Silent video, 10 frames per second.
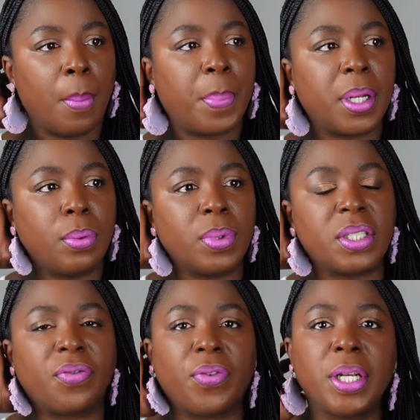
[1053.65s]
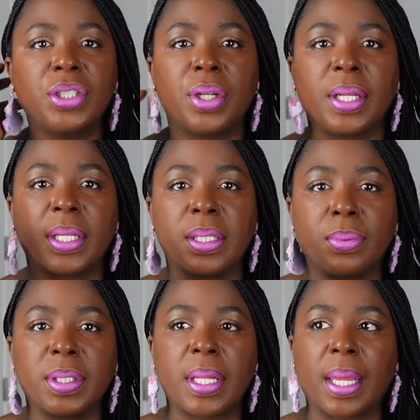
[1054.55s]
But it was frustrating because it
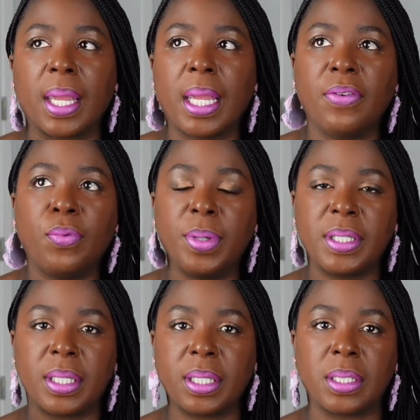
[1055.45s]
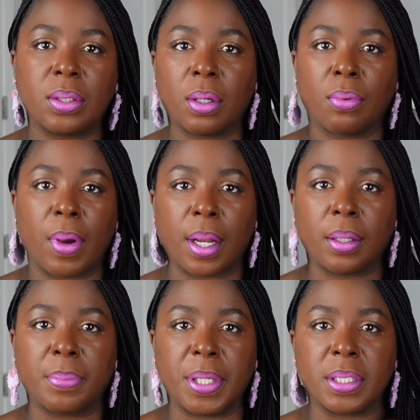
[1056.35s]
was like, if we did this on a
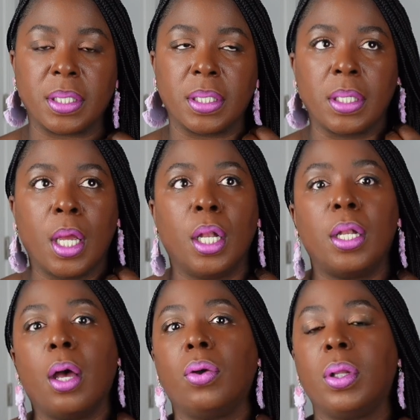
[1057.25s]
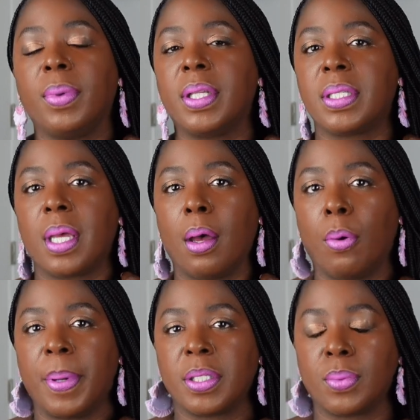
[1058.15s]
regular basis, not only would this
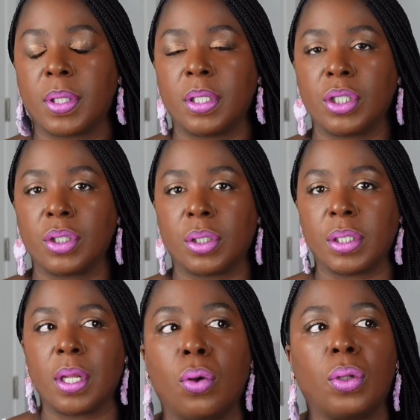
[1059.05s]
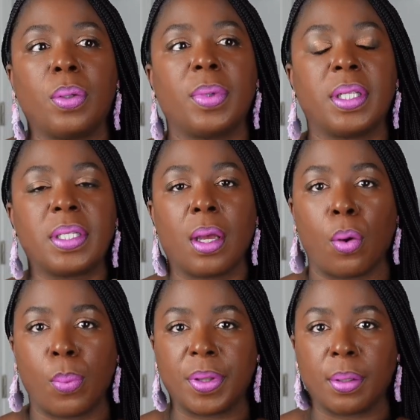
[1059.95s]
help us with insurance, not only would this
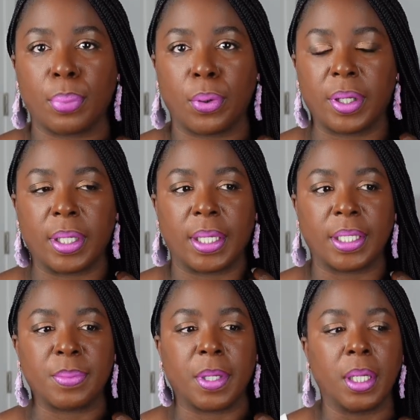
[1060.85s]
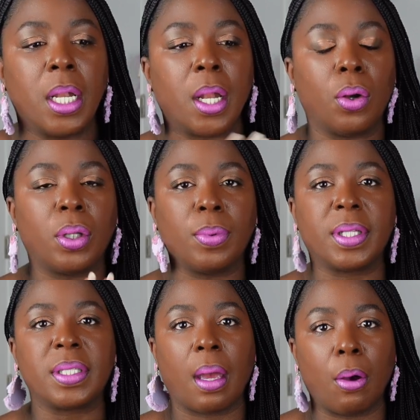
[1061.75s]
help with employee engagement, not only would
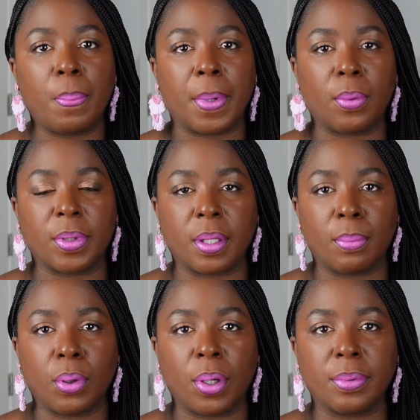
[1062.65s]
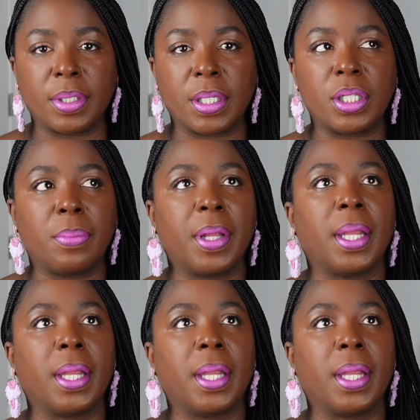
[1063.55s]
this help with employee retention, but